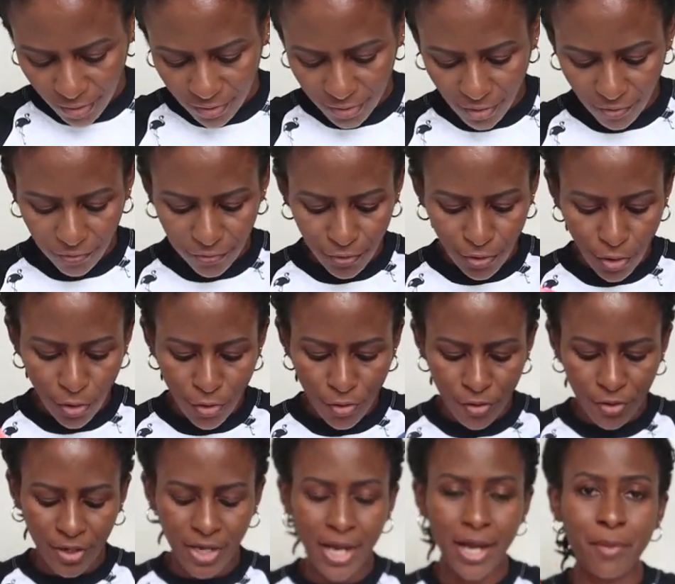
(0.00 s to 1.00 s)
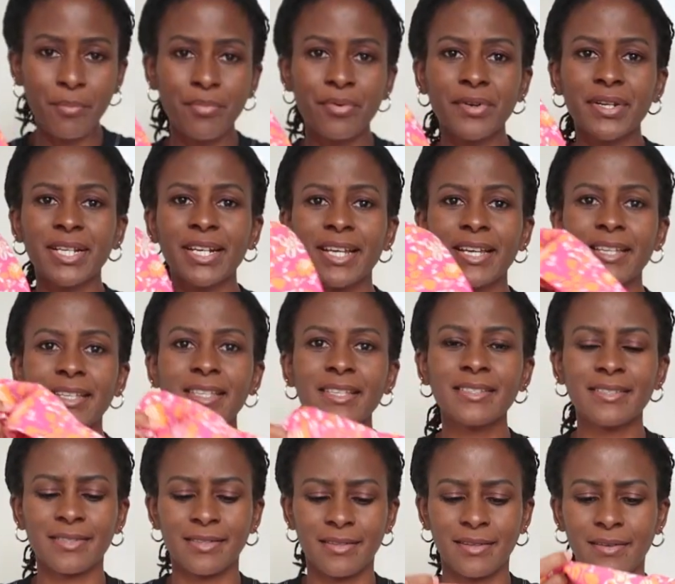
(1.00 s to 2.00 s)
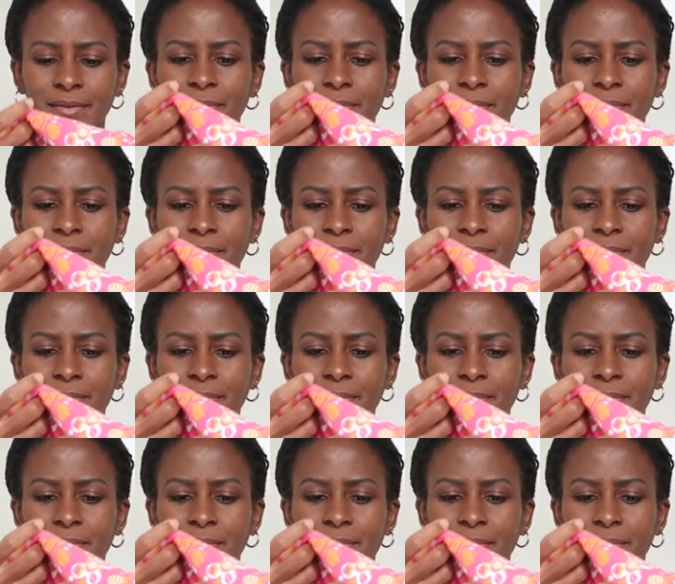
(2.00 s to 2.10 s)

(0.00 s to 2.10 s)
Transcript: the Floral Capri leggings.